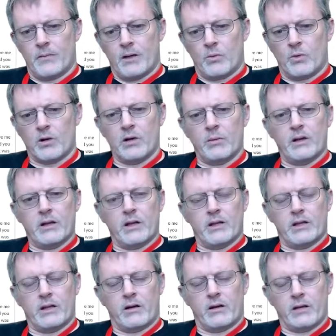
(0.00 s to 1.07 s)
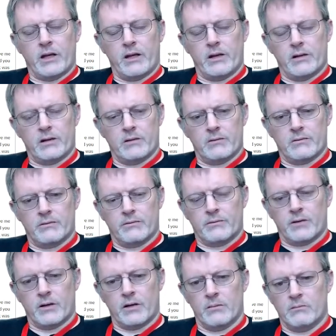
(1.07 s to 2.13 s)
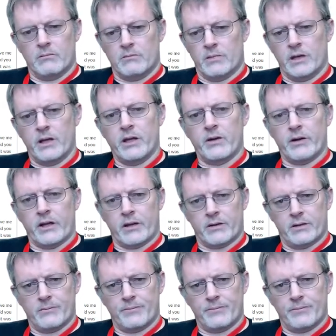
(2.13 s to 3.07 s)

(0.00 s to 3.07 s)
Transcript: we're going to be collecting our data from the internet.